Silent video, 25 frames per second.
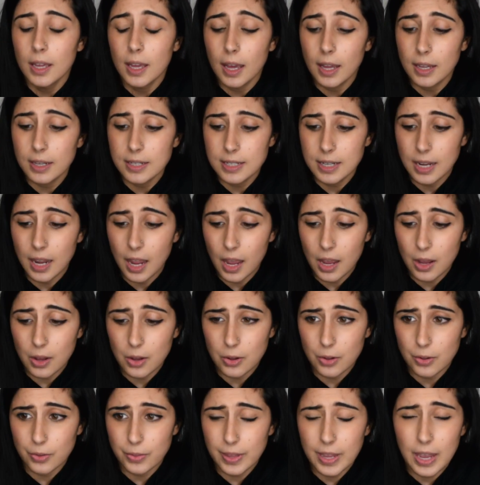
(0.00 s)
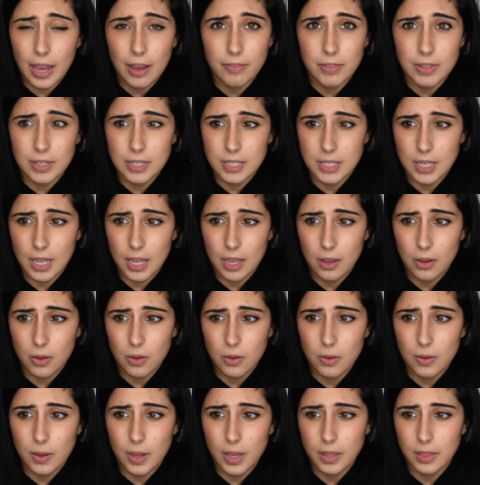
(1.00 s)
until they have the
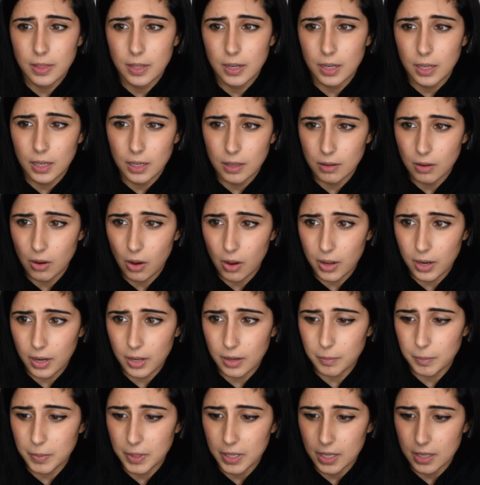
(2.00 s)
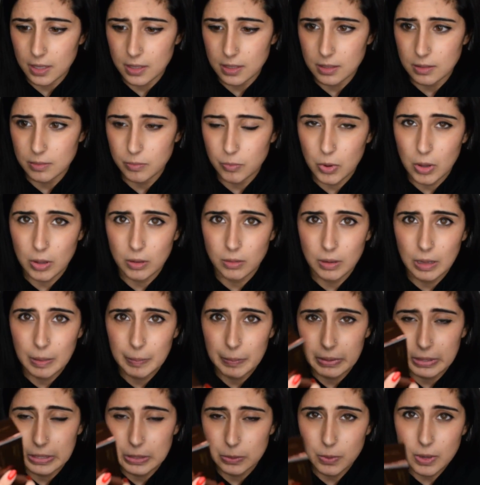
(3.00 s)
sale, and then I got it because, well, I
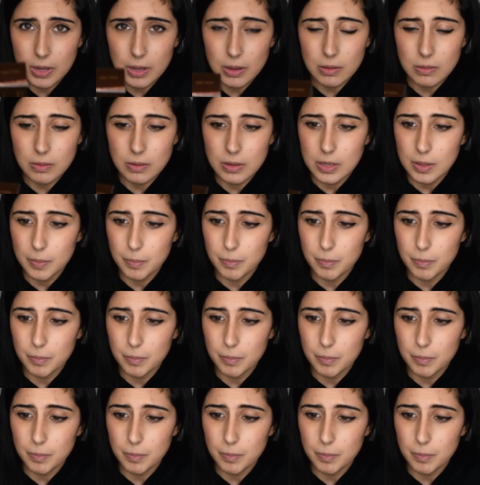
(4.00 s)
might as well.